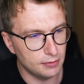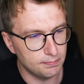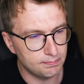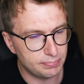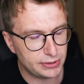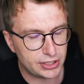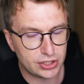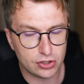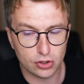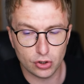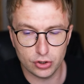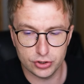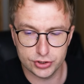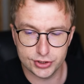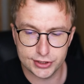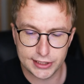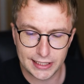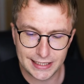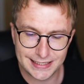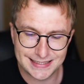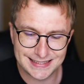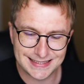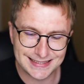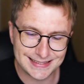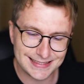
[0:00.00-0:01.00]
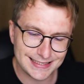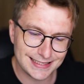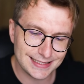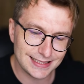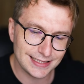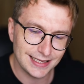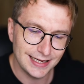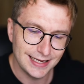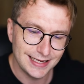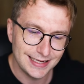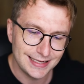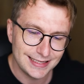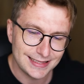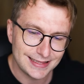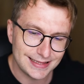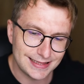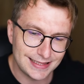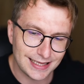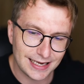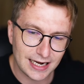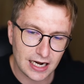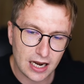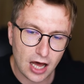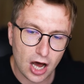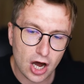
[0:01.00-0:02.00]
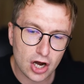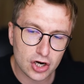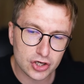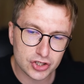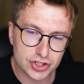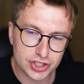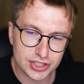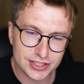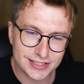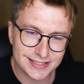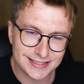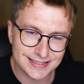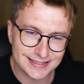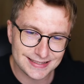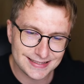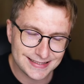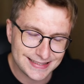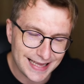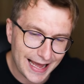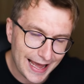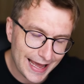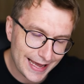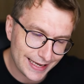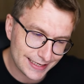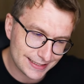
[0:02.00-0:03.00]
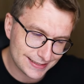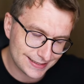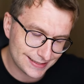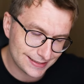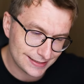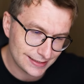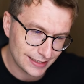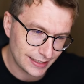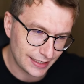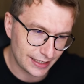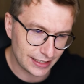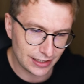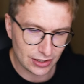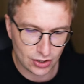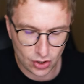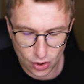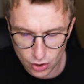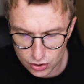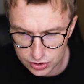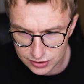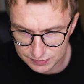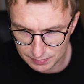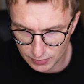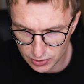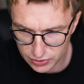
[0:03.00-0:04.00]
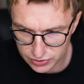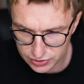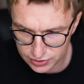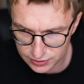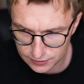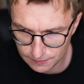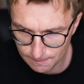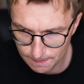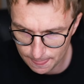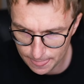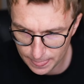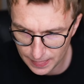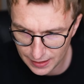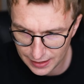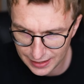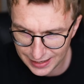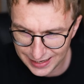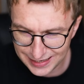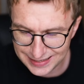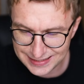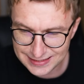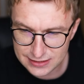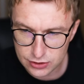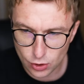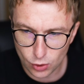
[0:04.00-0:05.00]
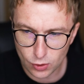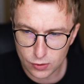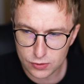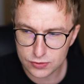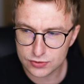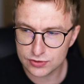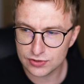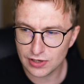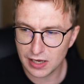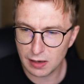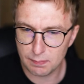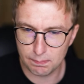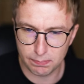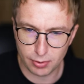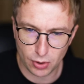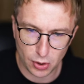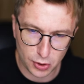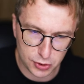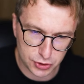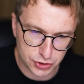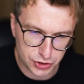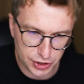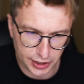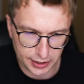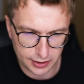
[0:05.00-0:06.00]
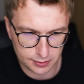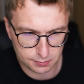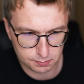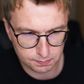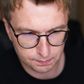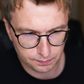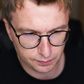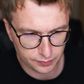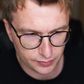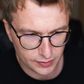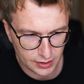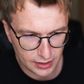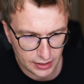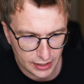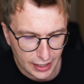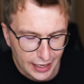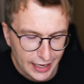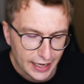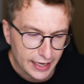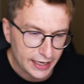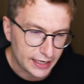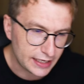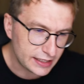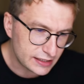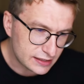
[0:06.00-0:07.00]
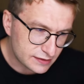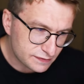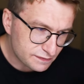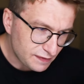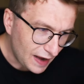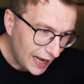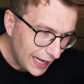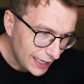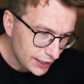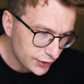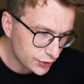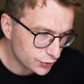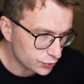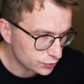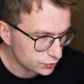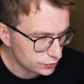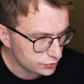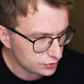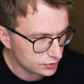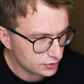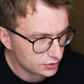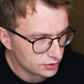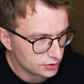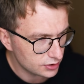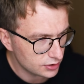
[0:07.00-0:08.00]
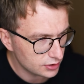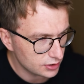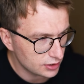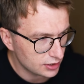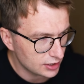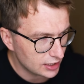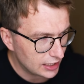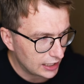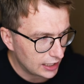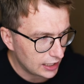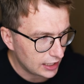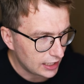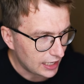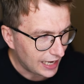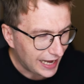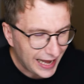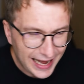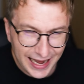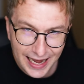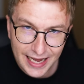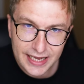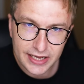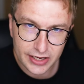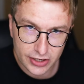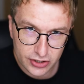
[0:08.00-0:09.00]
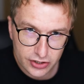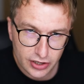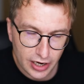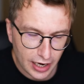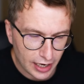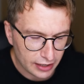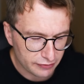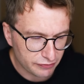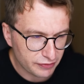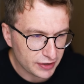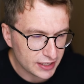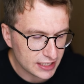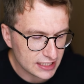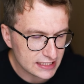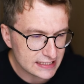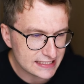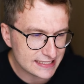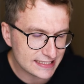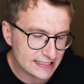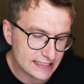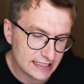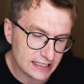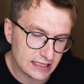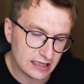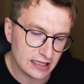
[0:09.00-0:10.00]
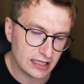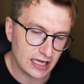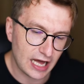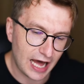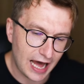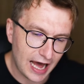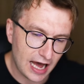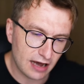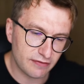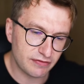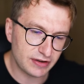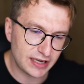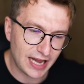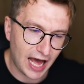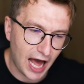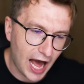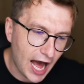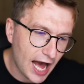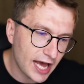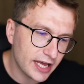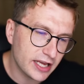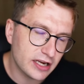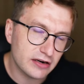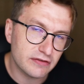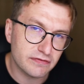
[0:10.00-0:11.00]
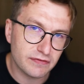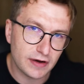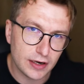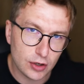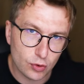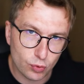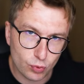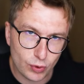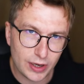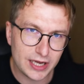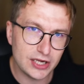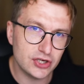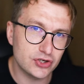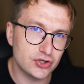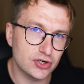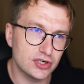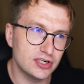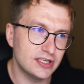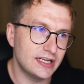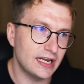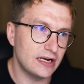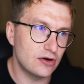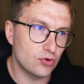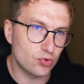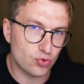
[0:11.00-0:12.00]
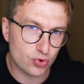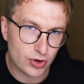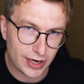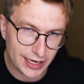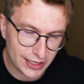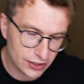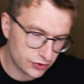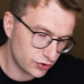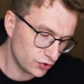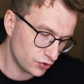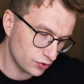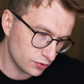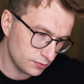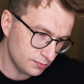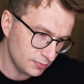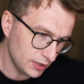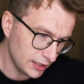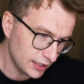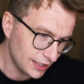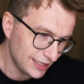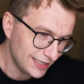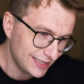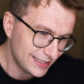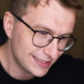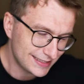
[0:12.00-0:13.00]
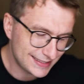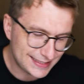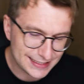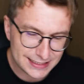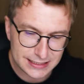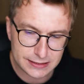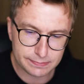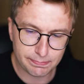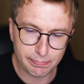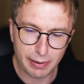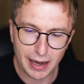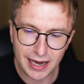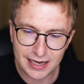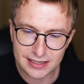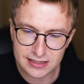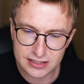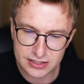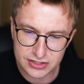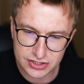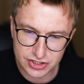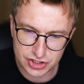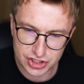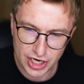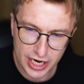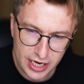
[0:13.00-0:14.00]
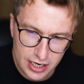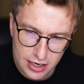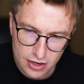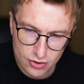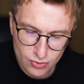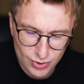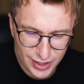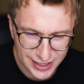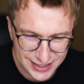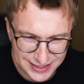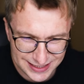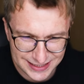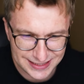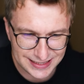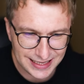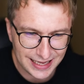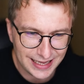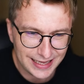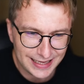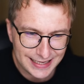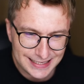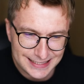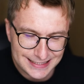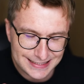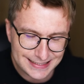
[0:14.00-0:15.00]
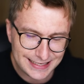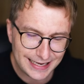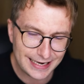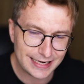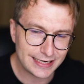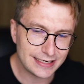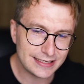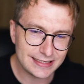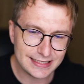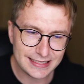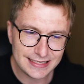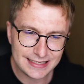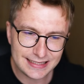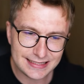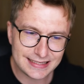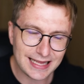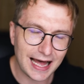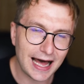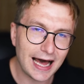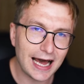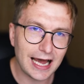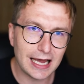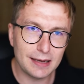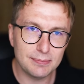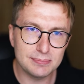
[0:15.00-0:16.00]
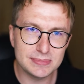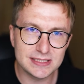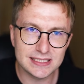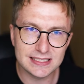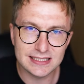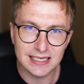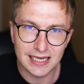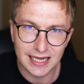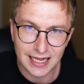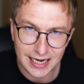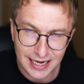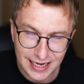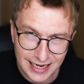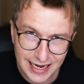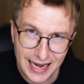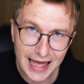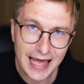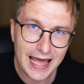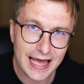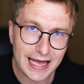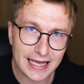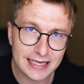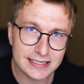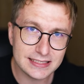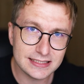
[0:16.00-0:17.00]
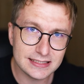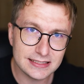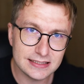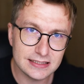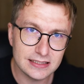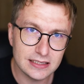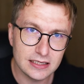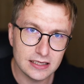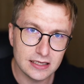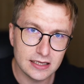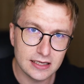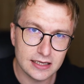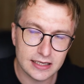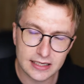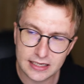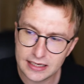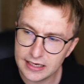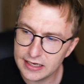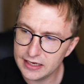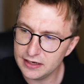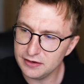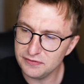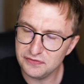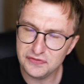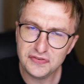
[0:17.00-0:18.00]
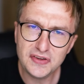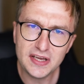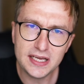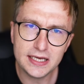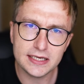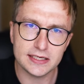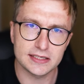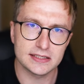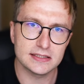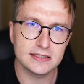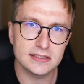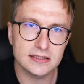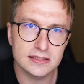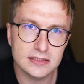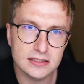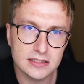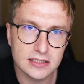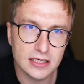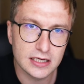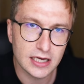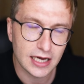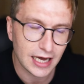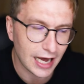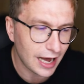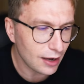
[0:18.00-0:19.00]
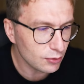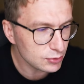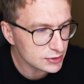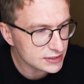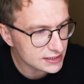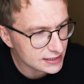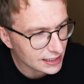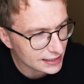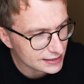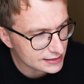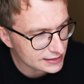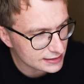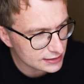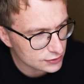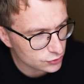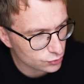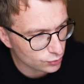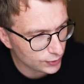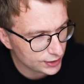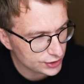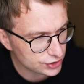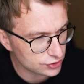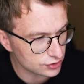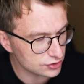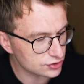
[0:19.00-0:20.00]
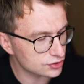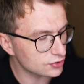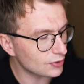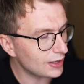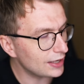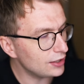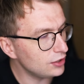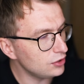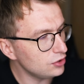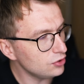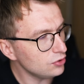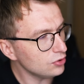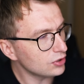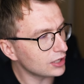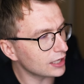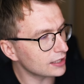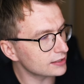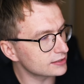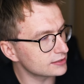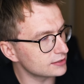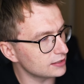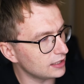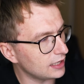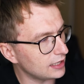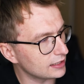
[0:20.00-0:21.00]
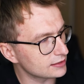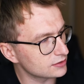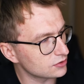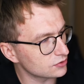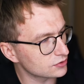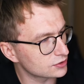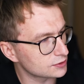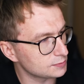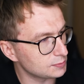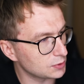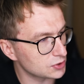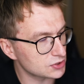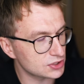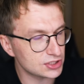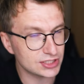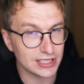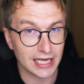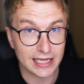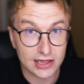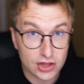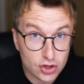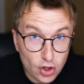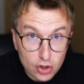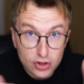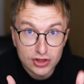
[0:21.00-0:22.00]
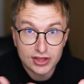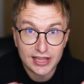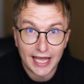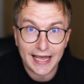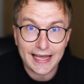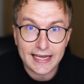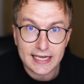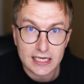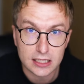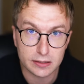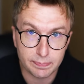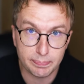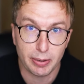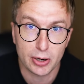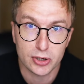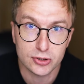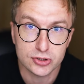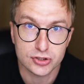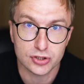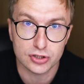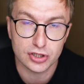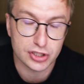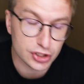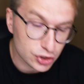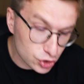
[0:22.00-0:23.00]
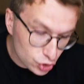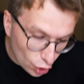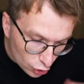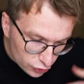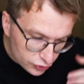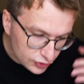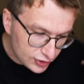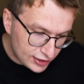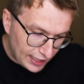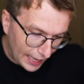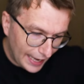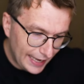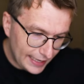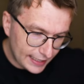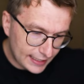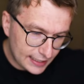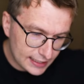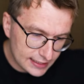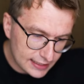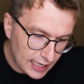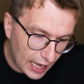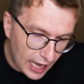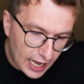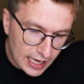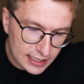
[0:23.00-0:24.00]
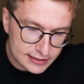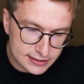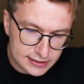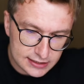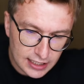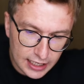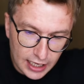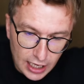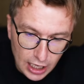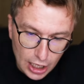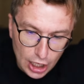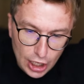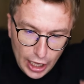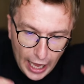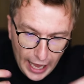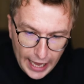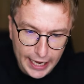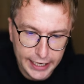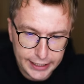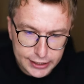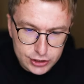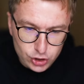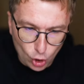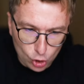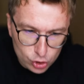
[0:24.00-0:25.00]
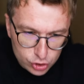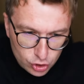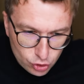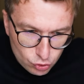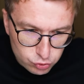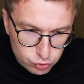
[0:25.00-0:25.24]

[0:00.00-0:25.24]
because it's still the largest DEX in Cosmos. And it's also a blockchain. It's valued higher. I think it's still having higher valuation than Radium, despite generating 30 times less in fees. How is that situation? So I look at Osmosis and don't take it personally. Don't take it as, hey, Don